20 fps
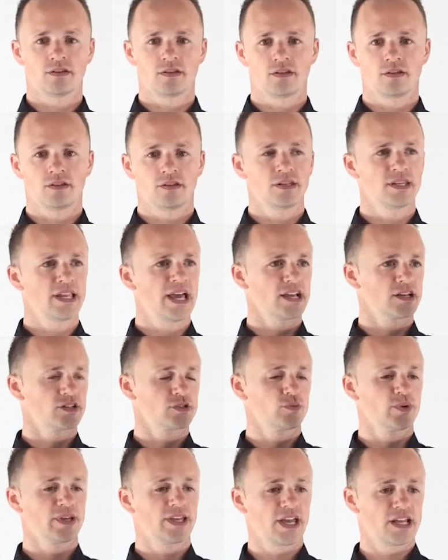Next we
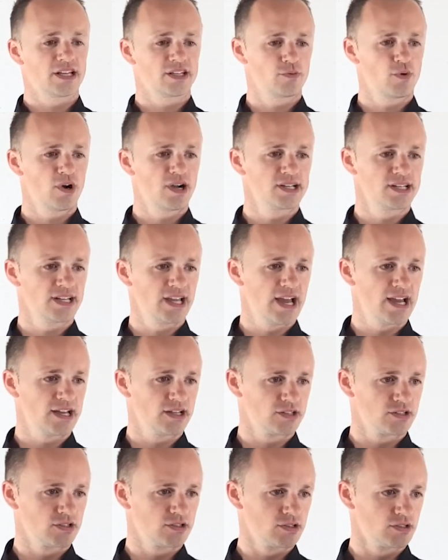get dy
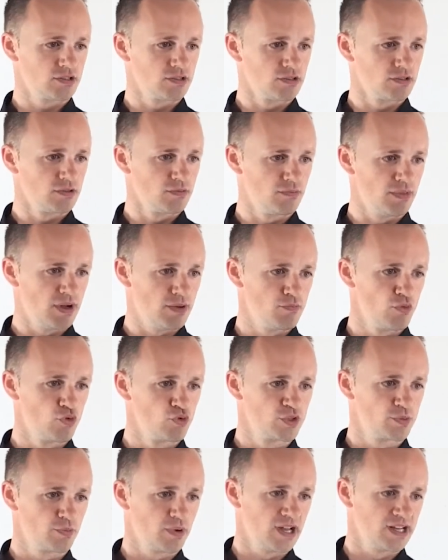dx by
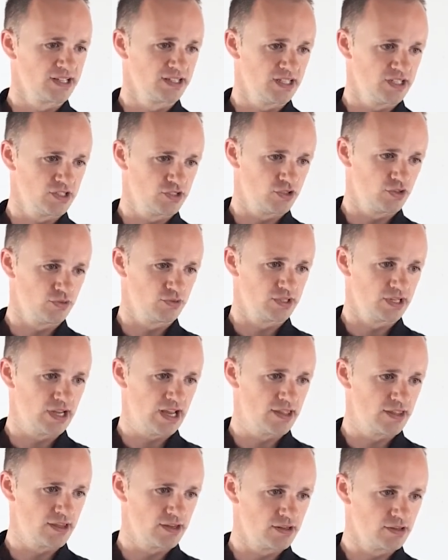multiplying these two
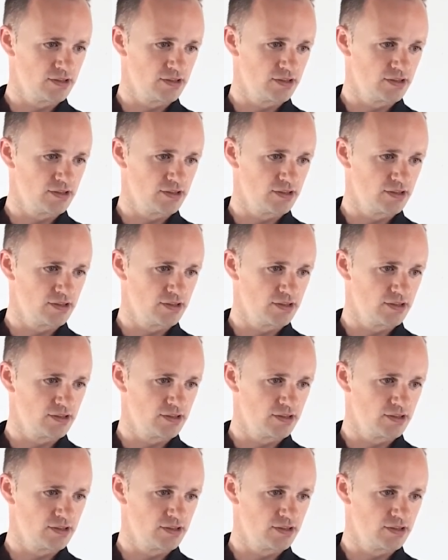together.